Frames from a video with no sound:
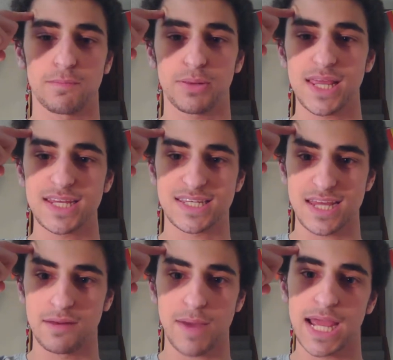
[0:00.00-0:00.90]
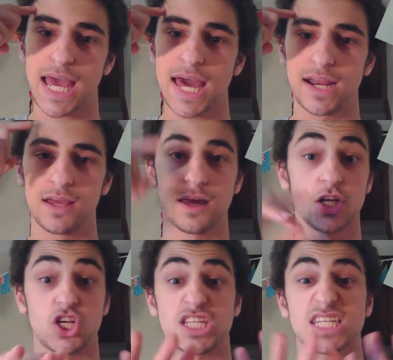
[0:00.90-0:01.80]
place in my head and
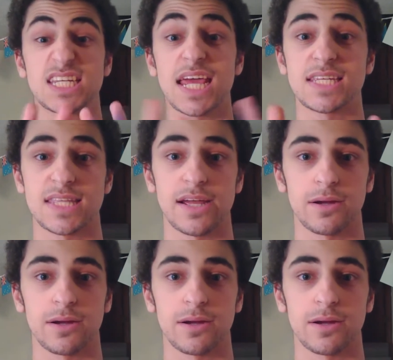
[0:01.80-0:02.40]
stays there.